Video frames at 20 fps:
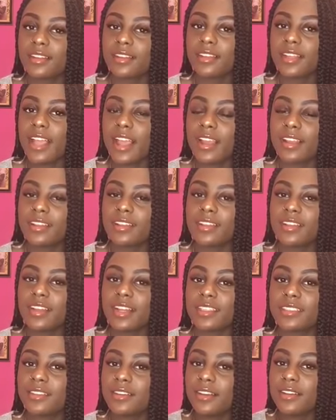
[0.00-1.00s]
yeah
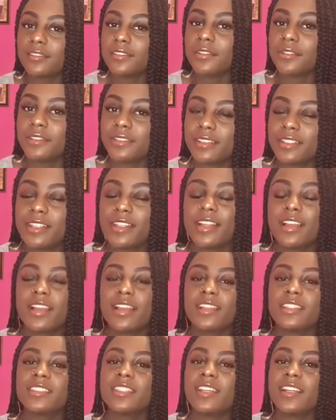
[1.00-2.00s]
I still love you all.
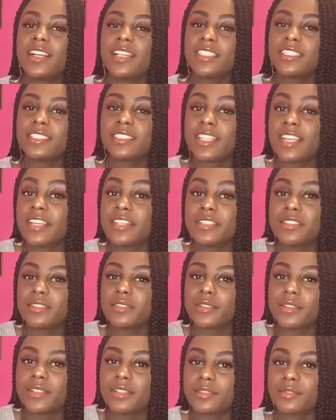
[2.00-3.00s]
So let's just get
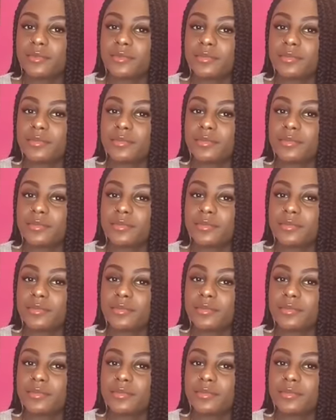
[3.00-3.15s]
into it.